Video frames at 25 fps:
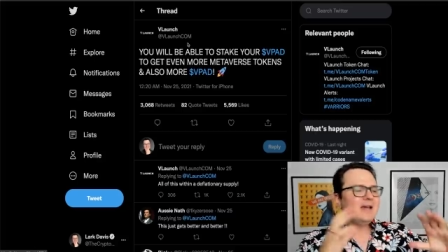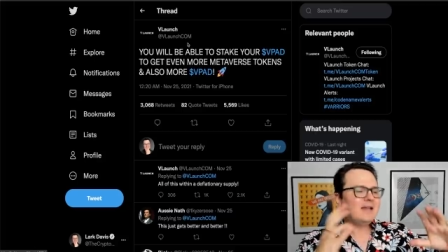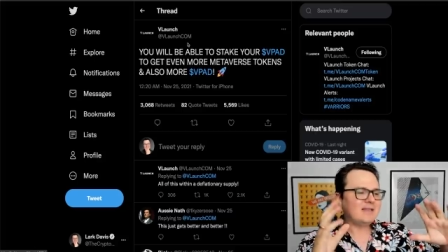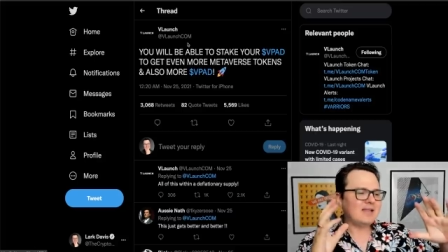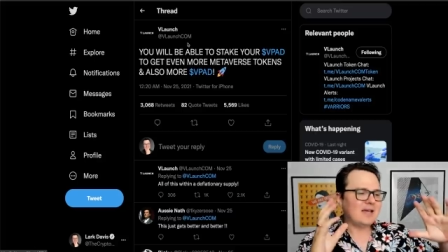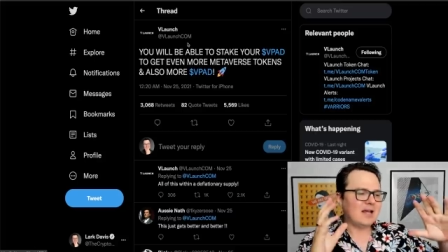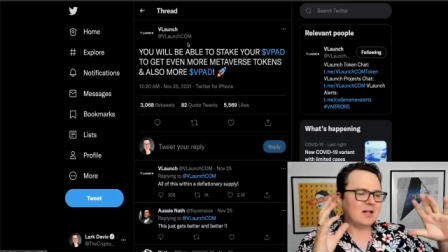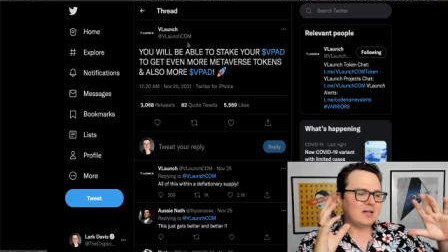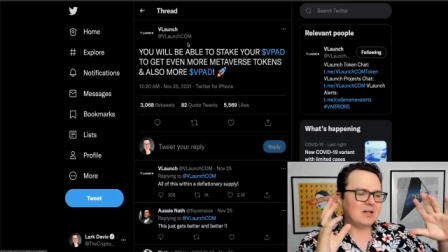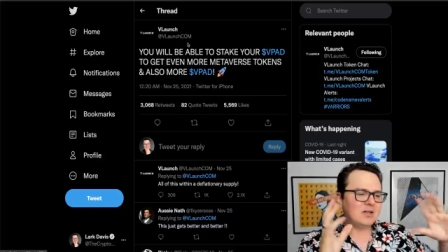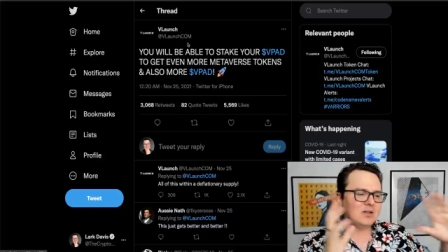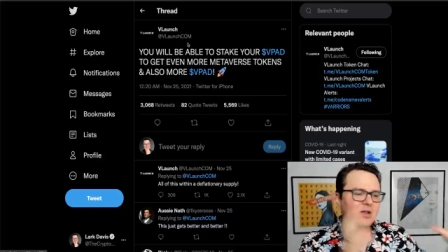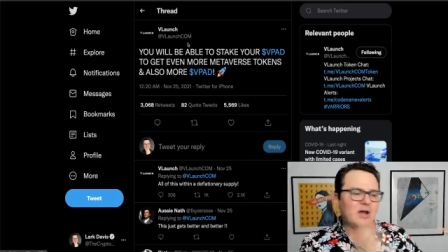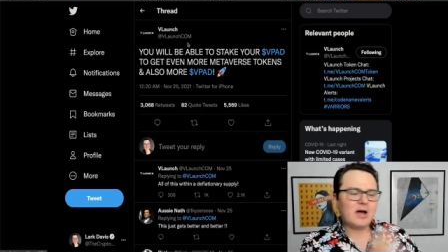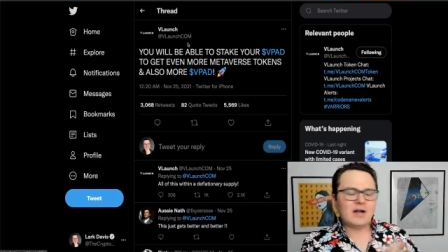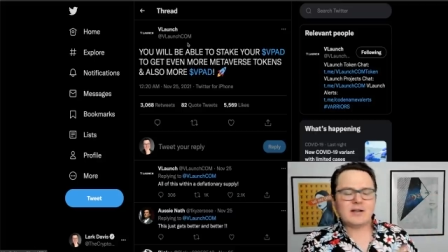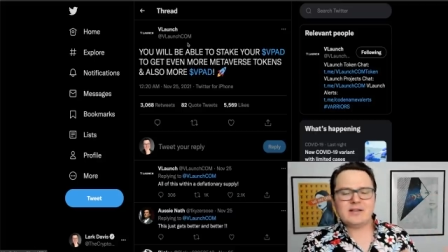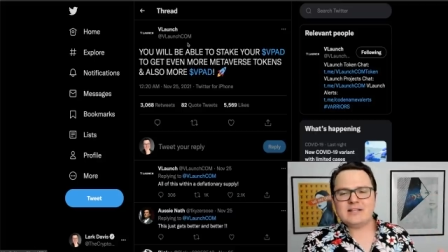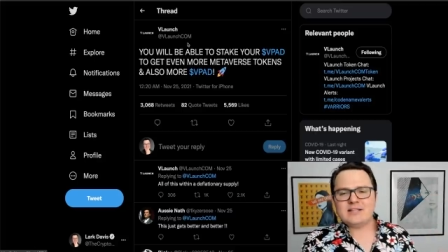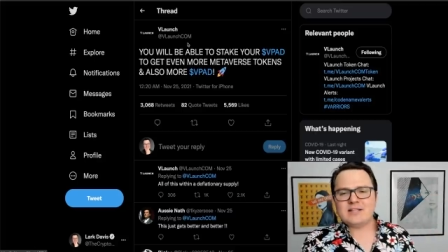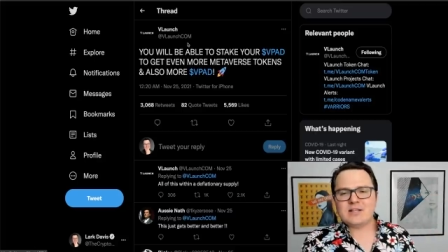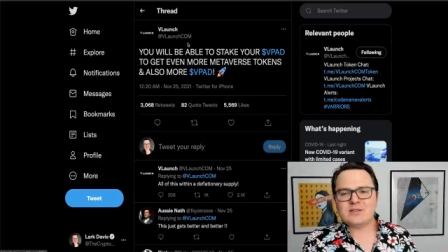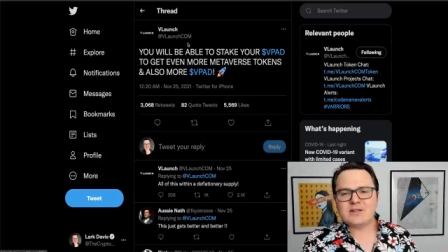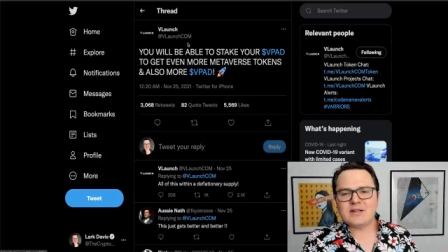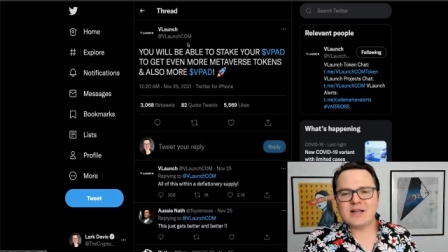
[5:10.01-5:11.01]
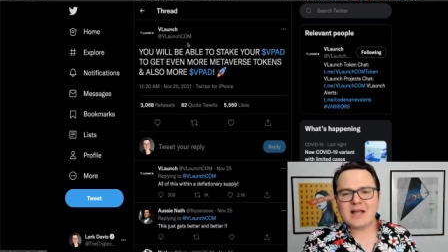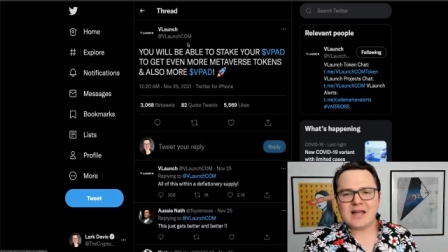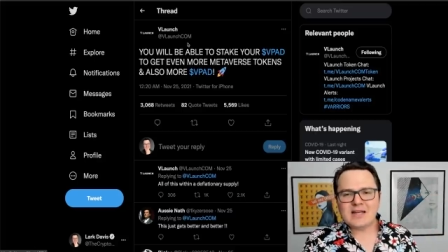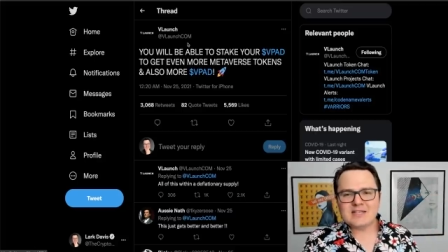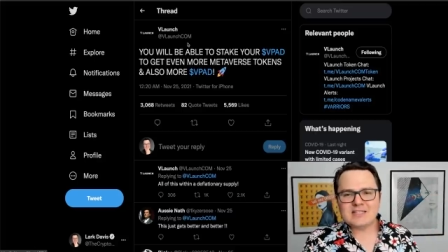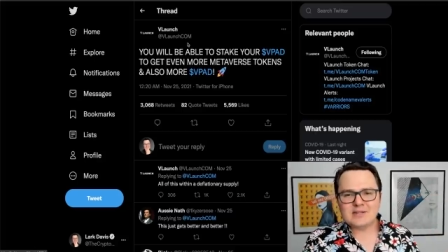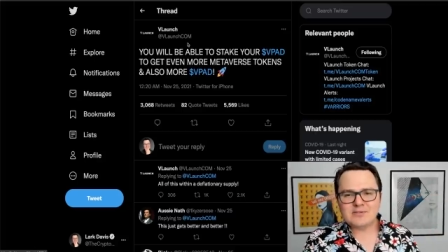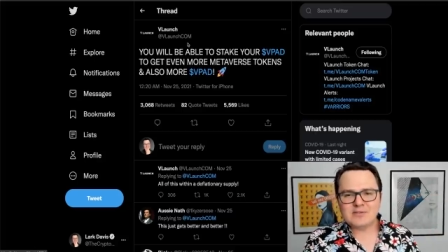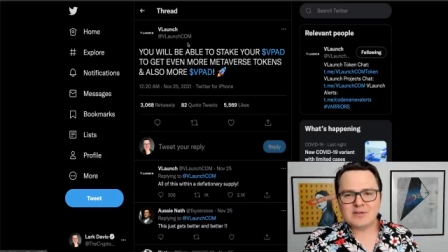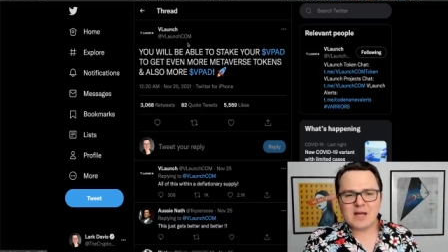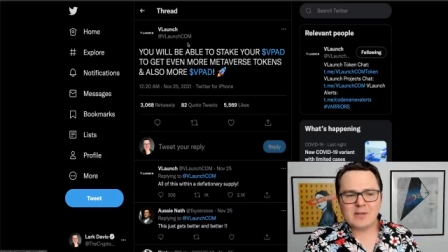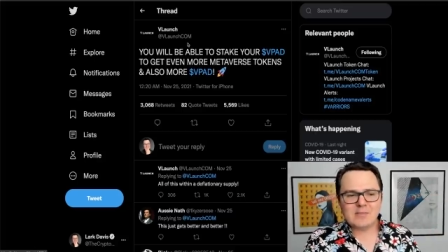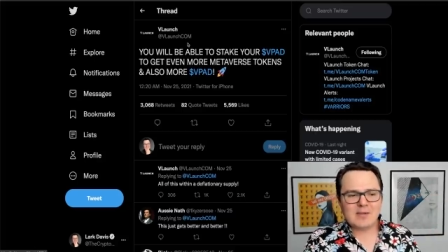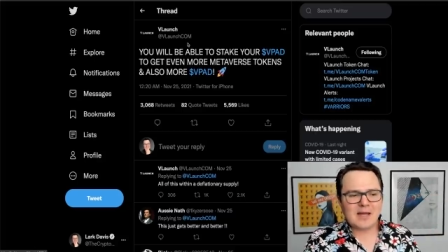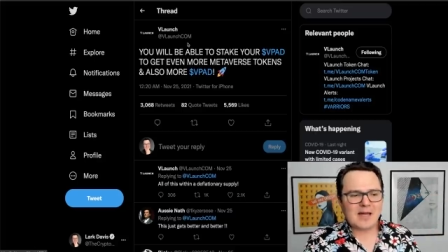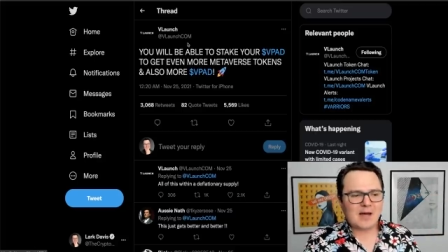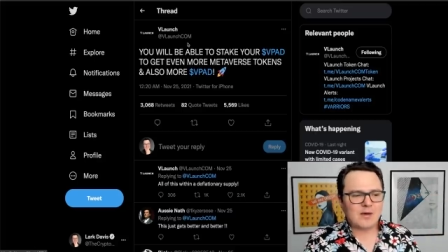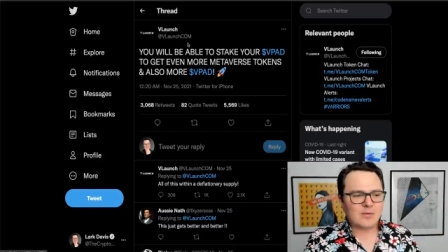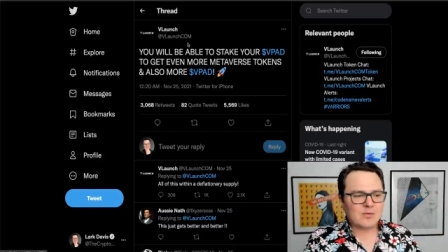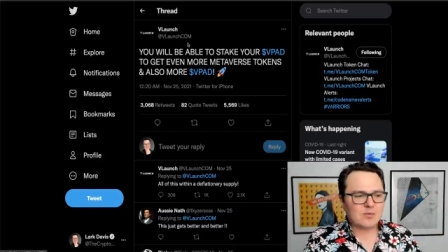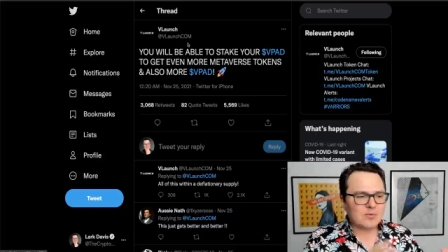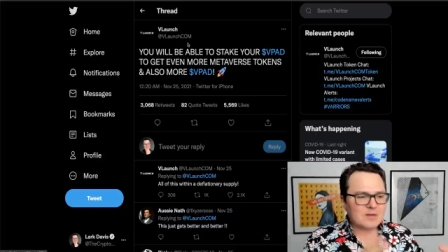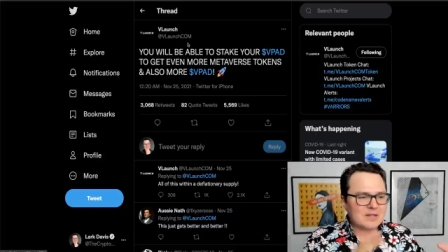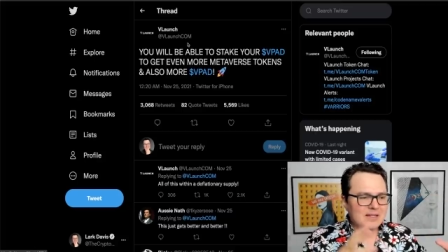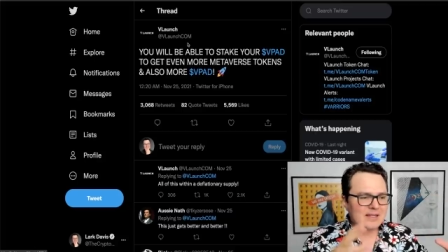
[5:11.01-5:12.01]
that a lot of these other guys that have come
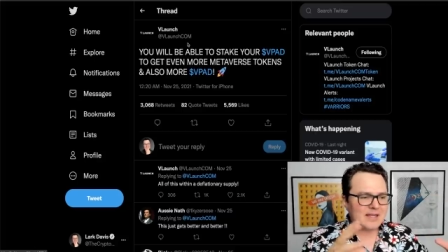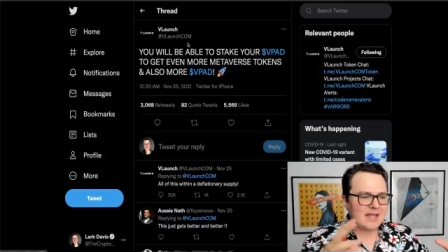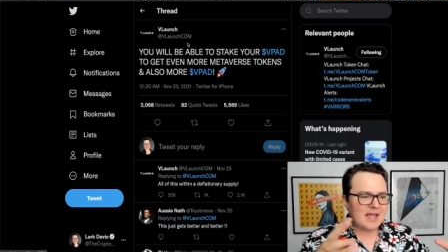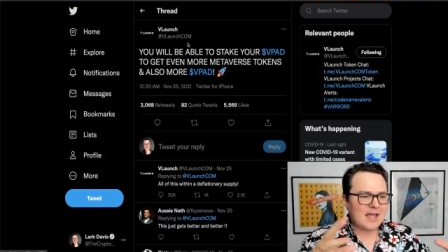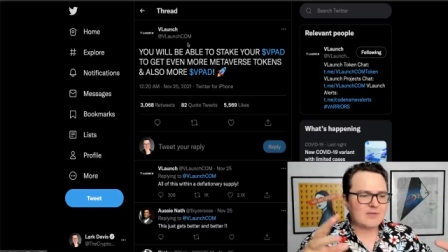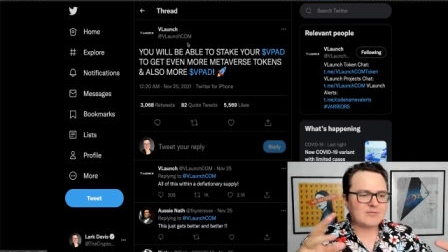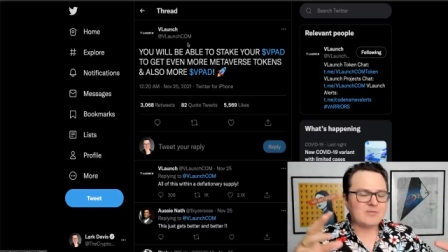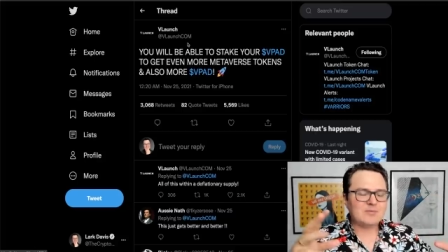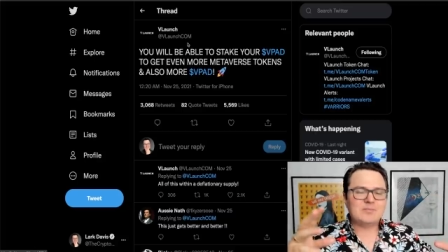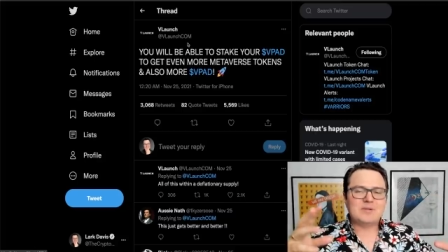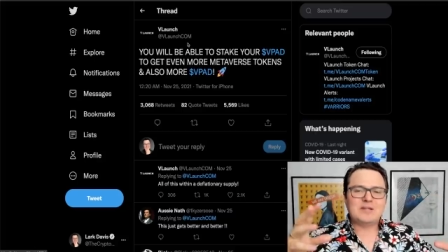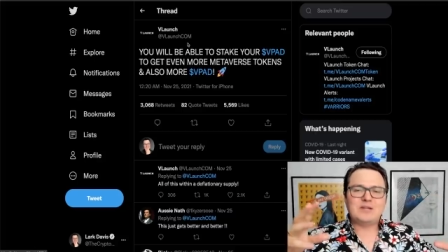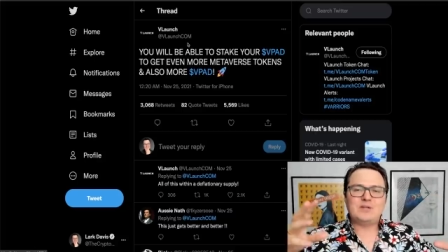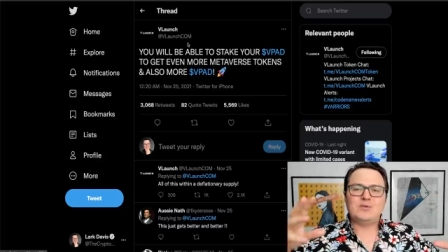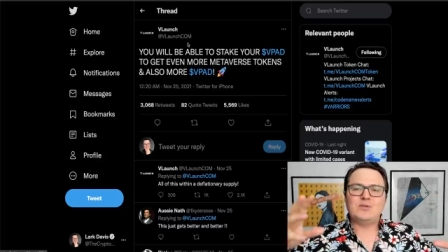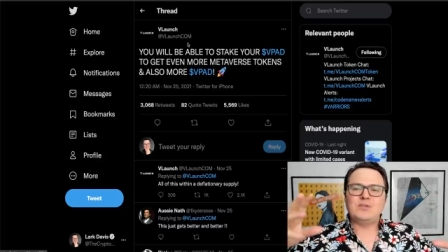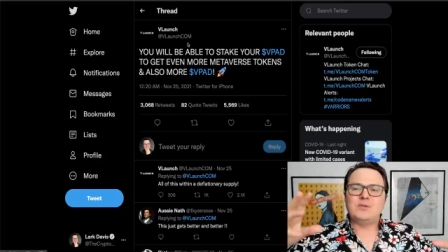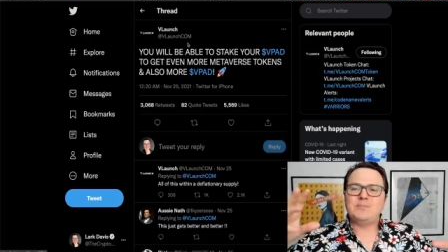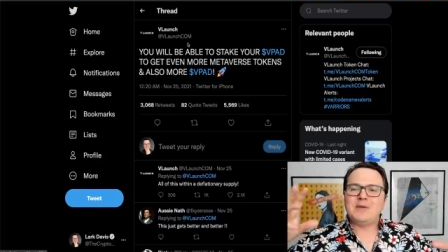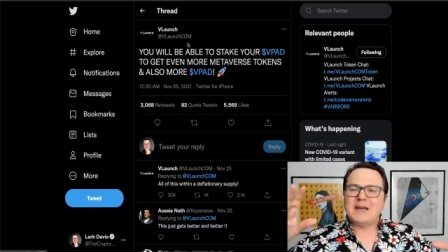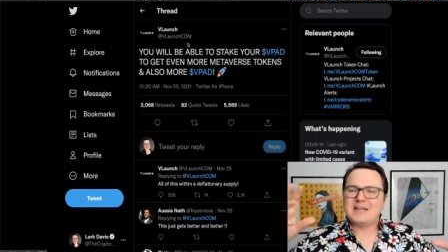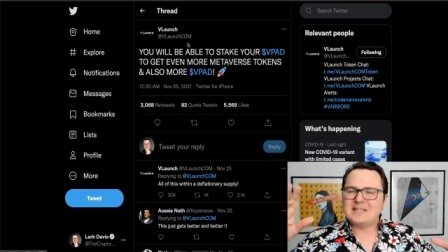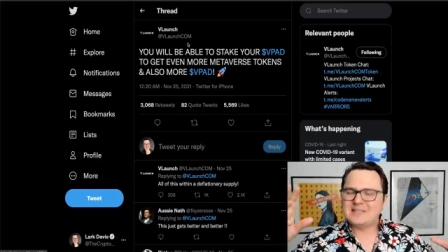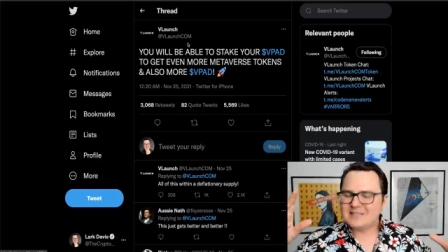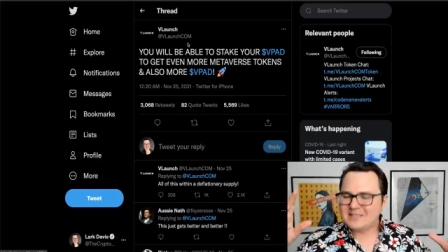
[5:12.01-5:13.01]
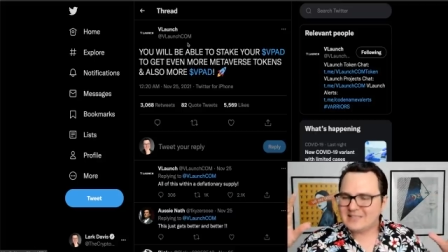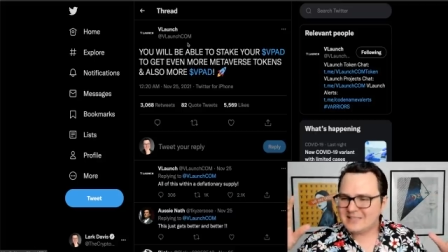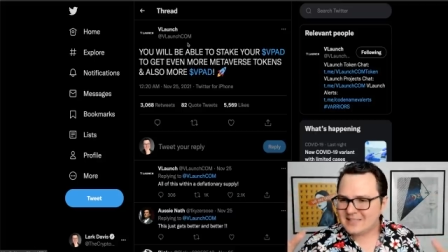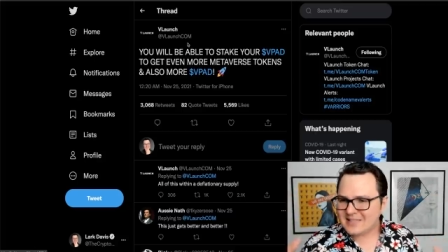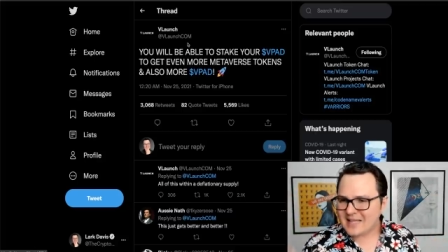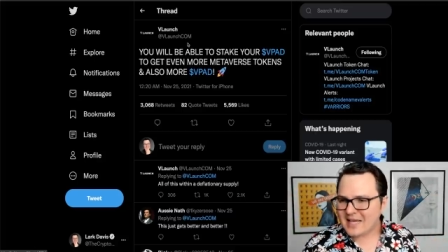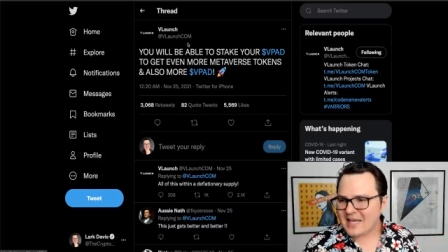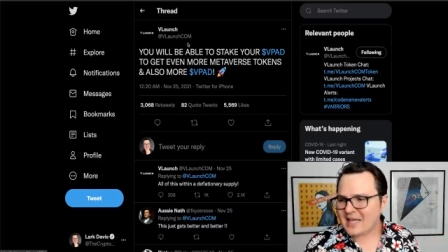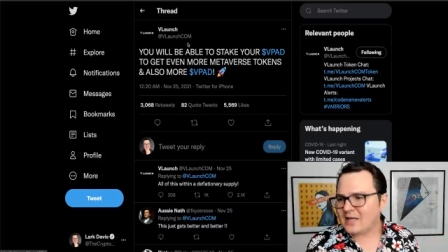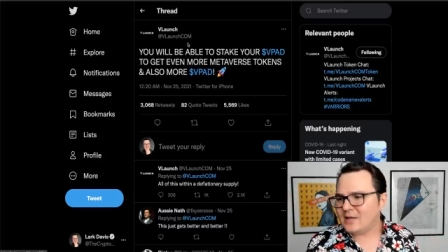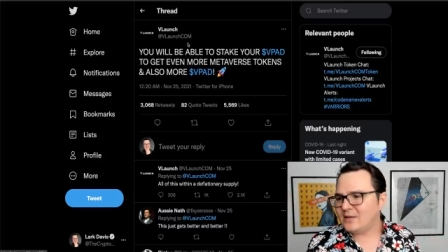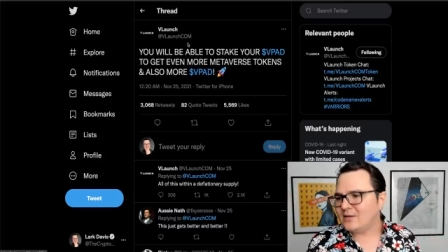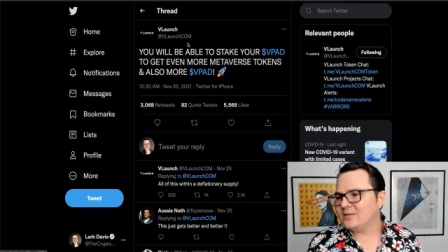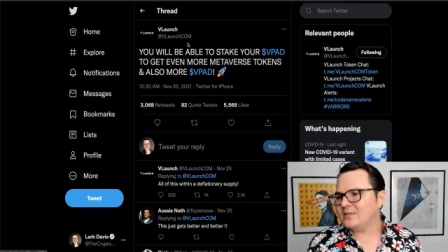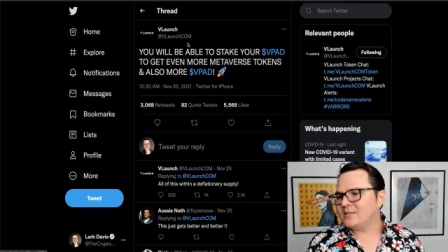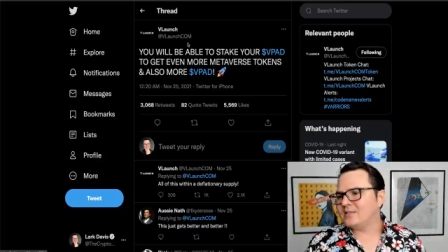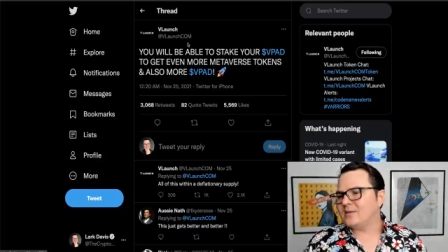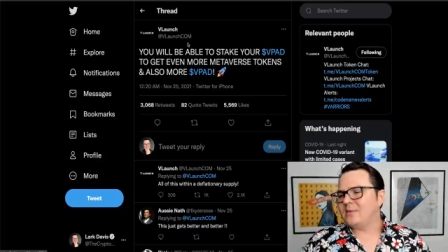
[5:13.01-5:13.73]
out really haven't been doing the best sales,